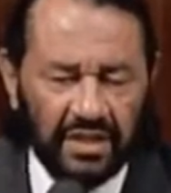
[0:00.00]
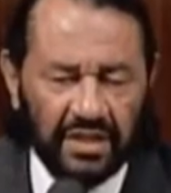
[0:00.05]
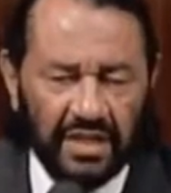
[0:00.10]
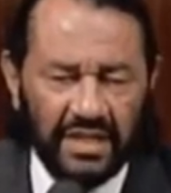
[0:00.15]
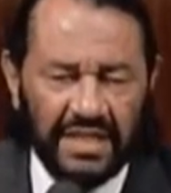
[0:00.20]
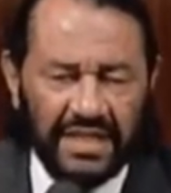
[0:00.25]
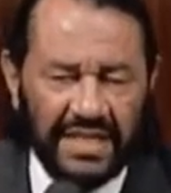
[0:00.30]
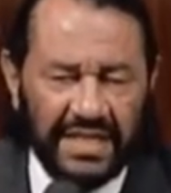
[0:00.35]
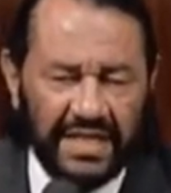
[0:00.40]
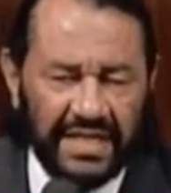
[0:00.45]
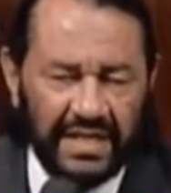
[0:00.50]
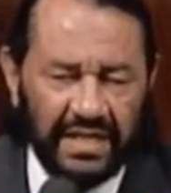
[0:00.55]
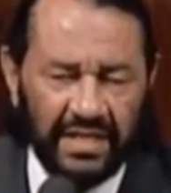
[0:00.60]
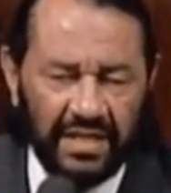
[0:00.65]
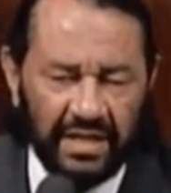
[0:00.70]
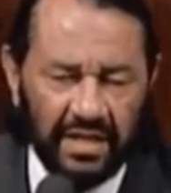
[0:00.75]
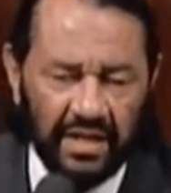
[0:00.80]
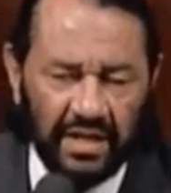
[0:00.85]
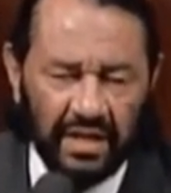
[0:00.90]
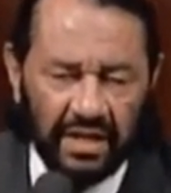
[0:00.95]
the
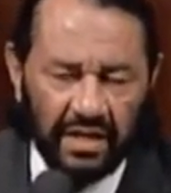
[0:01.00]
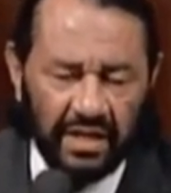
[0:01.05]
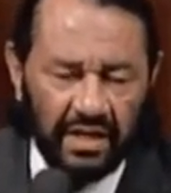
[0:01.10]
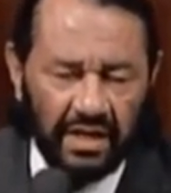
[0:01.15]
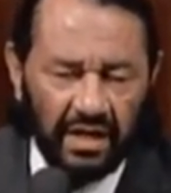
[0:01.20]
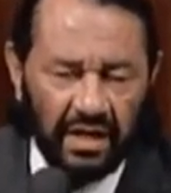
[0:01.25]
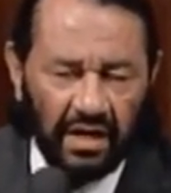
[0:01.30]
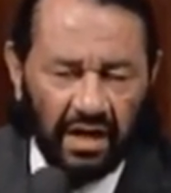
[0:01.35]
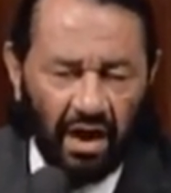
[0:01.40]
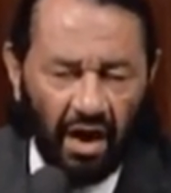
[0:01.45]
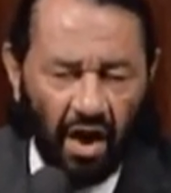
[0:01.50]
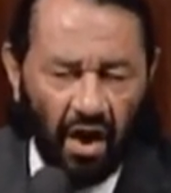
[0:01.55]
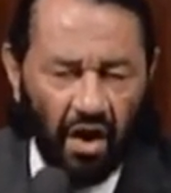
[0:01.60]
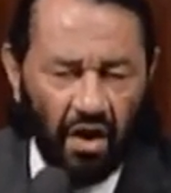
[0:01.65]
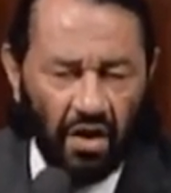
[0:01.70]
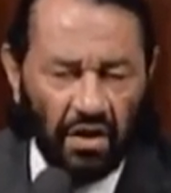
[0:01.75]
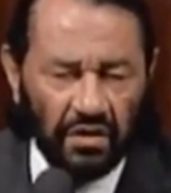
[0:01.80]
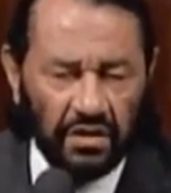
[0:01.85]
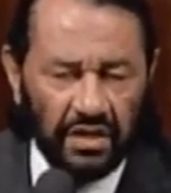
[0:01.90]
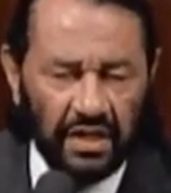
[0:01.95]
lead
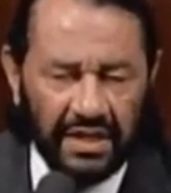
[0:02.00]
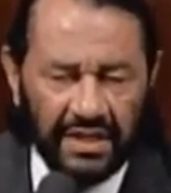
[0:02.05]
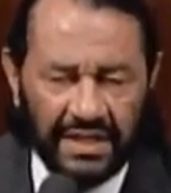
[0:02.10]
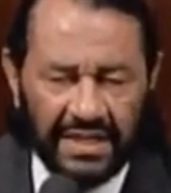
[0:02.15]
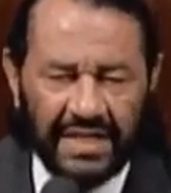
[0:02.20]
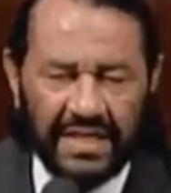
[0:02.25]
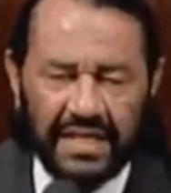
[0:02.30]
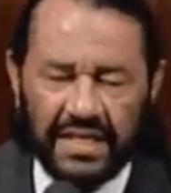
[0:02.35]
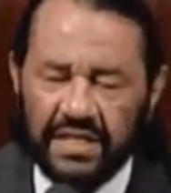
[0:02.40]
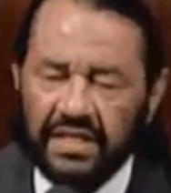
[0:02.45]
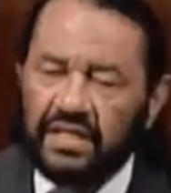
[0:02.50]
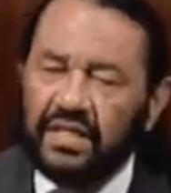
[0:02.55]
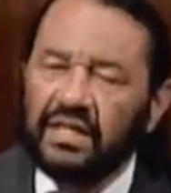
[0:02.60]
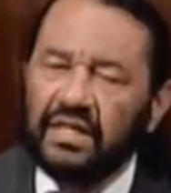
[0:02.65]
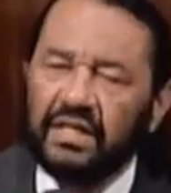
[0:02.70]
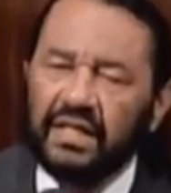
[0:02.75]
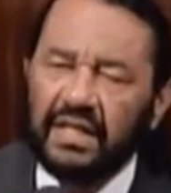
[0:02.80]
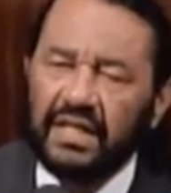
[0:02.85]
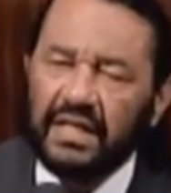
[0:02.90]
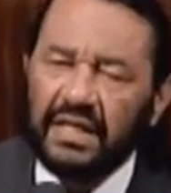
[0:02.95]
on LEAD.
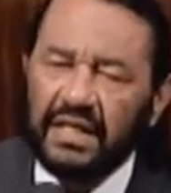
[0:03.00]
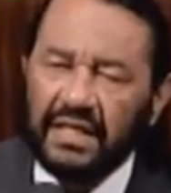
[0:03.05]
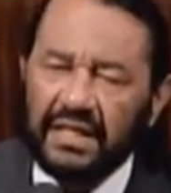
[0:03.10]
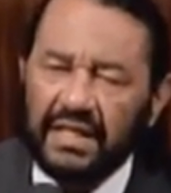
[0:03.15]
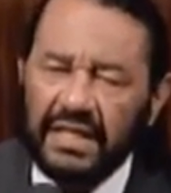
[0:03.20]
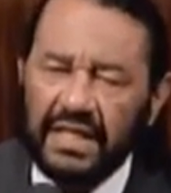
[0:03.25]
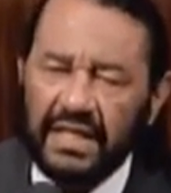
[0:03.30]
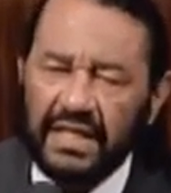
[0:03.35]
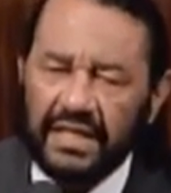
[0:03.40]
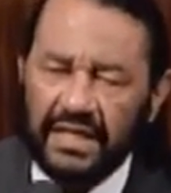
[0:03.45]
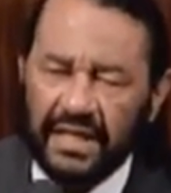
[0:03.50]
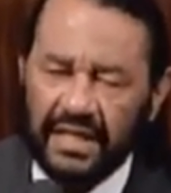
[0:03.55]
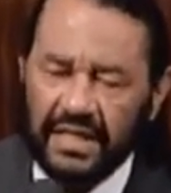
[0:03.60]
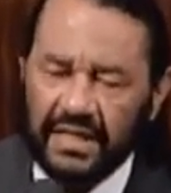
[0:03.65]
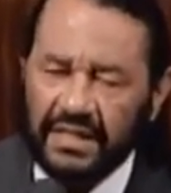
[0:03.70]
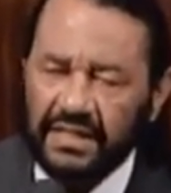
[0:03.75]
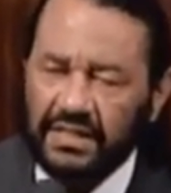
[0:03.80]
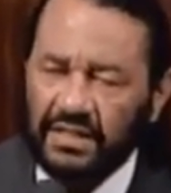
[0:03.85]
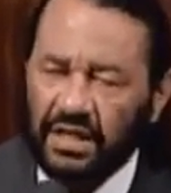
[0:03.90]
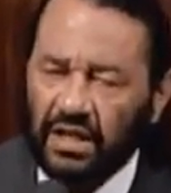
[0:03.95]
LEAD
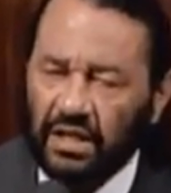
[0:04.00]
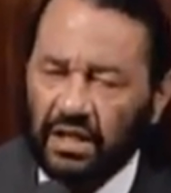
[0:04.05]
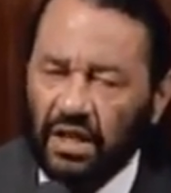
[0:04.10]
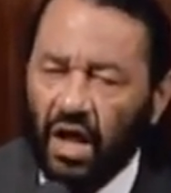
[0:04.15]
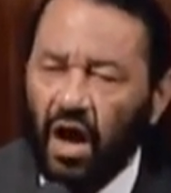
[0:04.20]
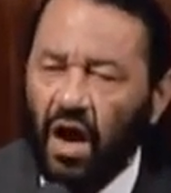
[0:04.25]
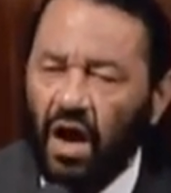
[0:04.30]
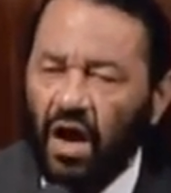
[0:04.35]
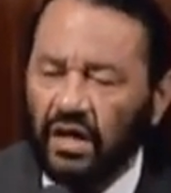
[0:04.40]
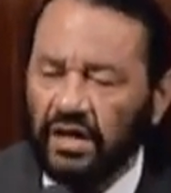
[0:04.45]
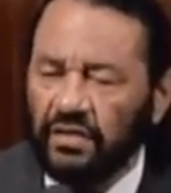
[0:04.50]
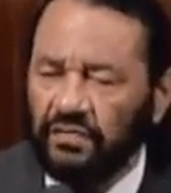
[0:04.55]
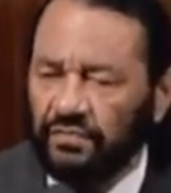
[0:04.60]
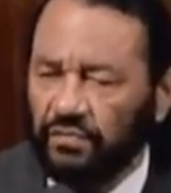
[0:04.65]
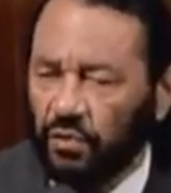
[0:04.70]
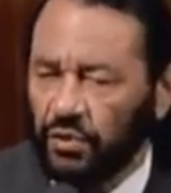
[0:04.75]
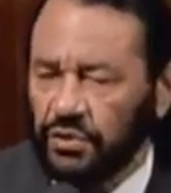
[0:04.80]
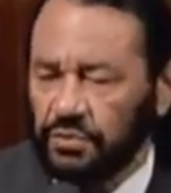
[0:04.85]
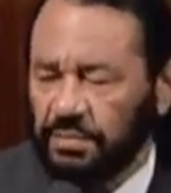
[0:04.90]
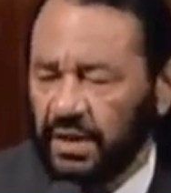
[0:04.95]
is Law
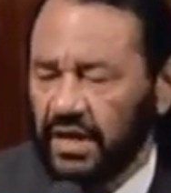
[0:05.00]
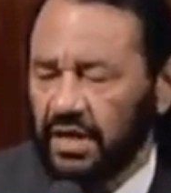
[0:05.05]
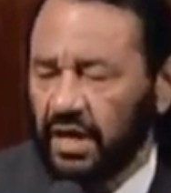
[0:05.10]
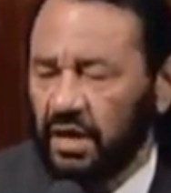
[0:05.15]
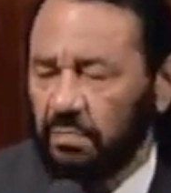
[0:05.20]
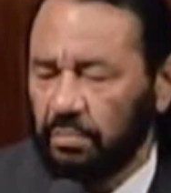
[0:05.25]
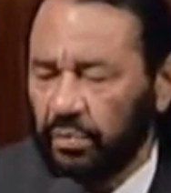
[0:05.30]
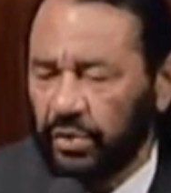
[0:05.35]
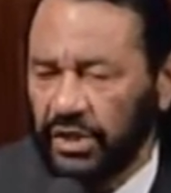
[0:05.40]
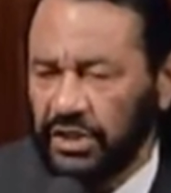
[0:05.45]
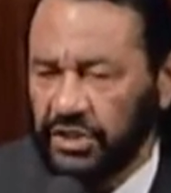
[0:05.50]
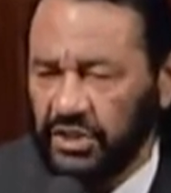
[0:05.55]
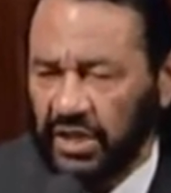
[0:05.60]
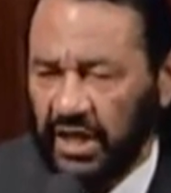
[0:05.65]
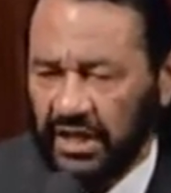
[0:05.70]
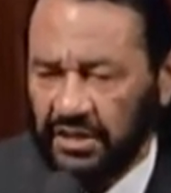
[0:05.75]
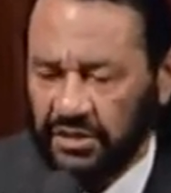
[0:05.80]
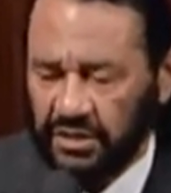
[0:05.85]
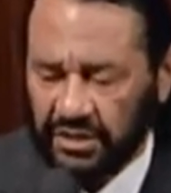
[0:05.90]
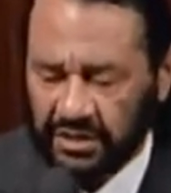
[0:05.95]
Enforcement
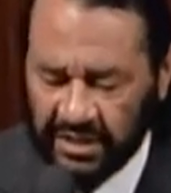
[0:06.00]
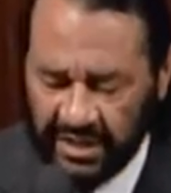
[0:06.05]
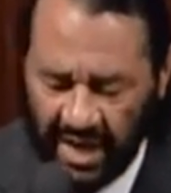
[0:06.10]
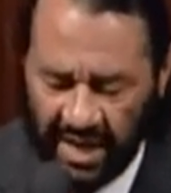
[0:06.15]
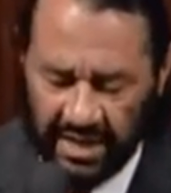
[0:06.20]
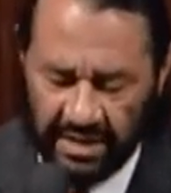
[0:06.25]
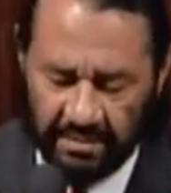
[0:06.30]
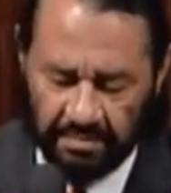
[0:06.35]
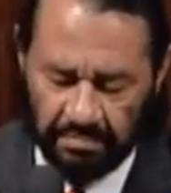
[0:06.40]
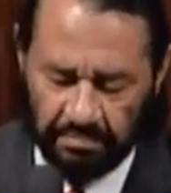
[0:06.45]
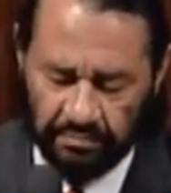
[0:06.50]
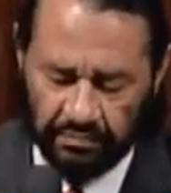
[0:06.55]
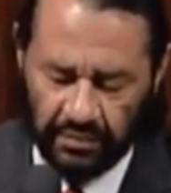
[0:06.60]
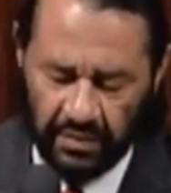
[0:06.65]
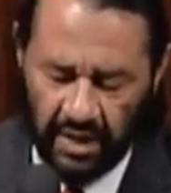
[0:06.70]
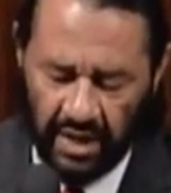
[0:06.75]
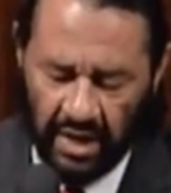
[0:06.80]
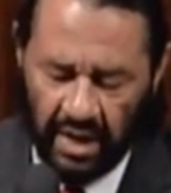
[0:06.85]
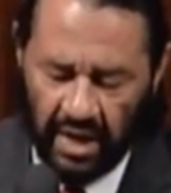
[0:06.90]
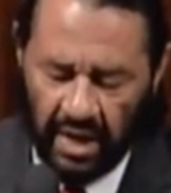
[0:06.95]
Appreciation Day.
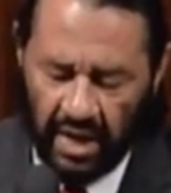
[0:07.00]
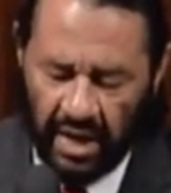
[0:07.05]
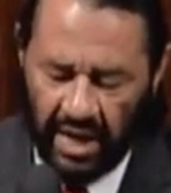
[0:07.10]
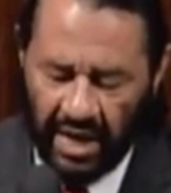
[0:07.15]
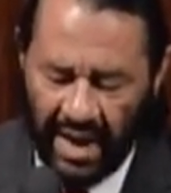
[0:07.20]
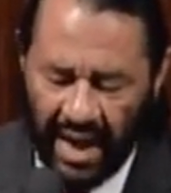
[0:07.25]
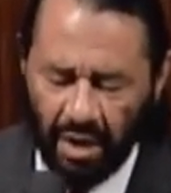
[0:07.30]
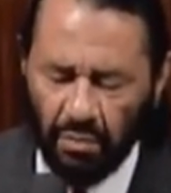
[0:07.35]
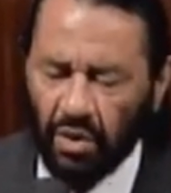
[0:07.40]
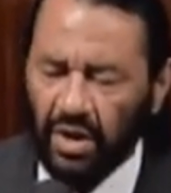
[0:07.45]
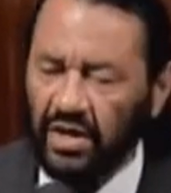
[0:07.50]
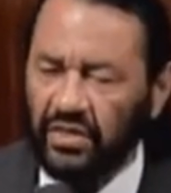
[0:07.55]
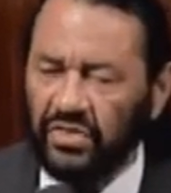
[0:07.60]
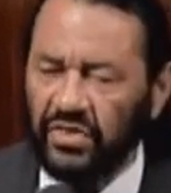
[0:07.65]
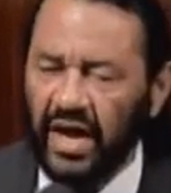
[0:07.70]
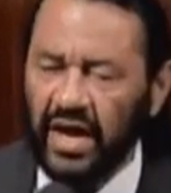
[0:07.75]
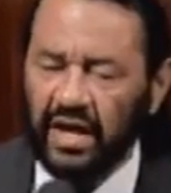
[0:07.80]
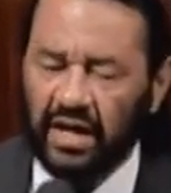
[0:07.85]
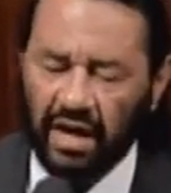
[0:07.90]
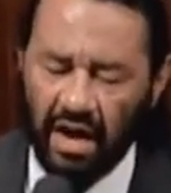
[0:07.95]
And I want to
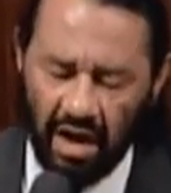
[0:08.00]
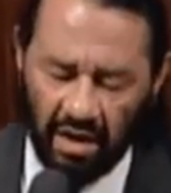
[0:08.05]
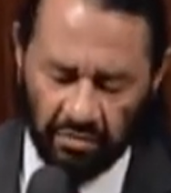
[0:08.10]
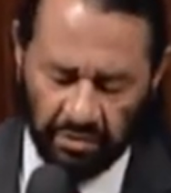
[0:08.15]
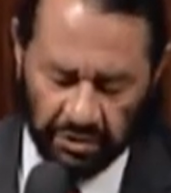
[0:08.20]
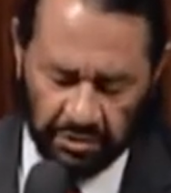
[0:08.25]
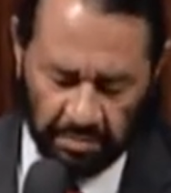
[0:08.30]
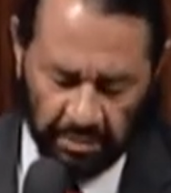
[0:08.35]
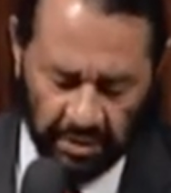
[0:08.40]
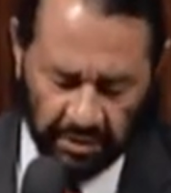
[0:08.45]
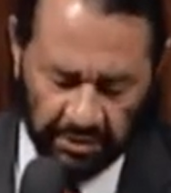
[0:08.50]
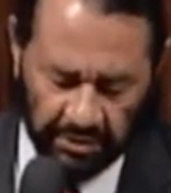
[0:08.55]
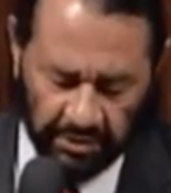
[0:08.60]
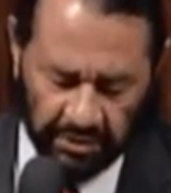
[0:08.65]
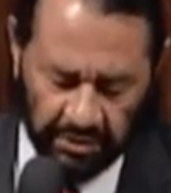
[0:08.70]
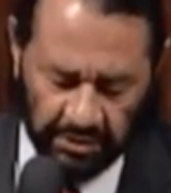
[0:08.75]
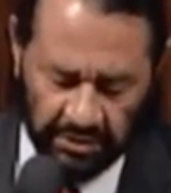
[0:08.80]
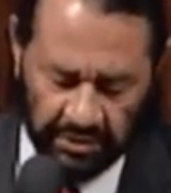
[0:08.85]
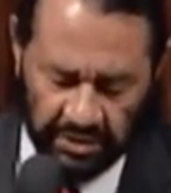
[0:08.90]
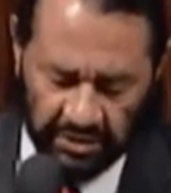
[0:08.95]
thank
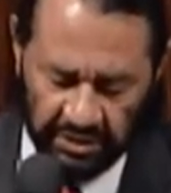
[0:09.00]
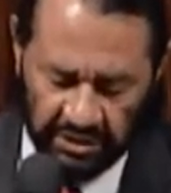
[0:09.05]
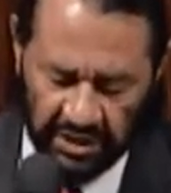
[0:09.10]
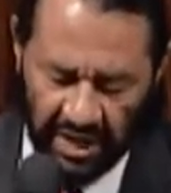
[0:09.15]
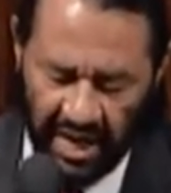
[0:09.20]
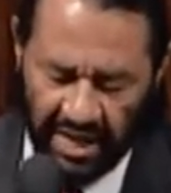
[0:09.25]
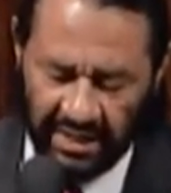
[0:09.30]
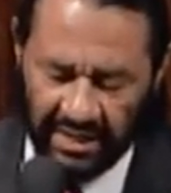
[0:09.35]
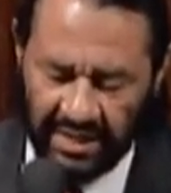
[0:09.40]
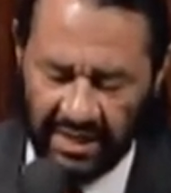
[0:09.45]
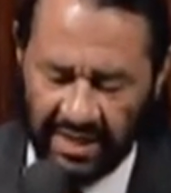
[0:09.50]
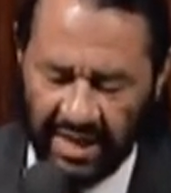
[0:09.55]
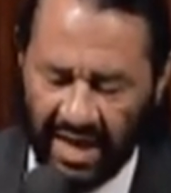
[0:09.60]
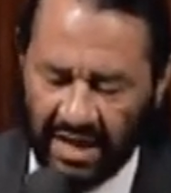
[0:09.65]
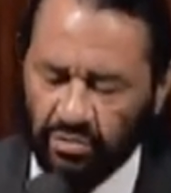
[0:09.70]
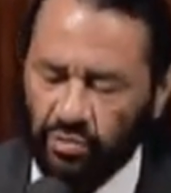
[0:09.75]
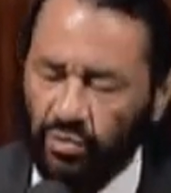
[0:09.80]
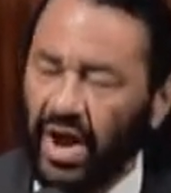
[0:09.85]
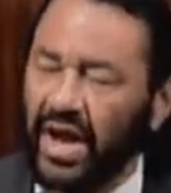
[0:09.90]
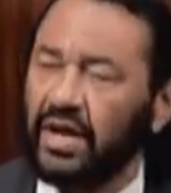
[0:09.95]
Congresspersons Jolly
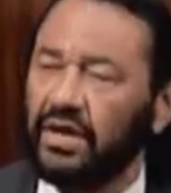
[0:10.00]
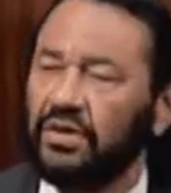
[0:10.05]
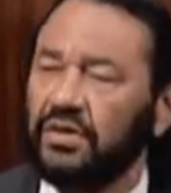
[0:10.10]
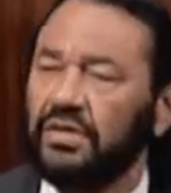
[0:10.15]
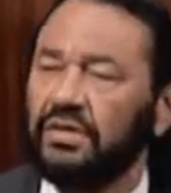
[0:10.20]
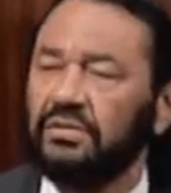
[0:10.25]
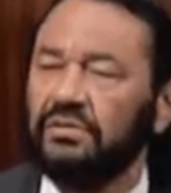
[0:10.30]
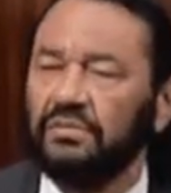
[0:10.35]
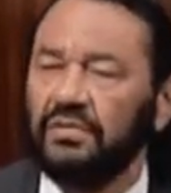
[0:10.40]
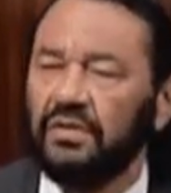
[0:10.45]
and Rankert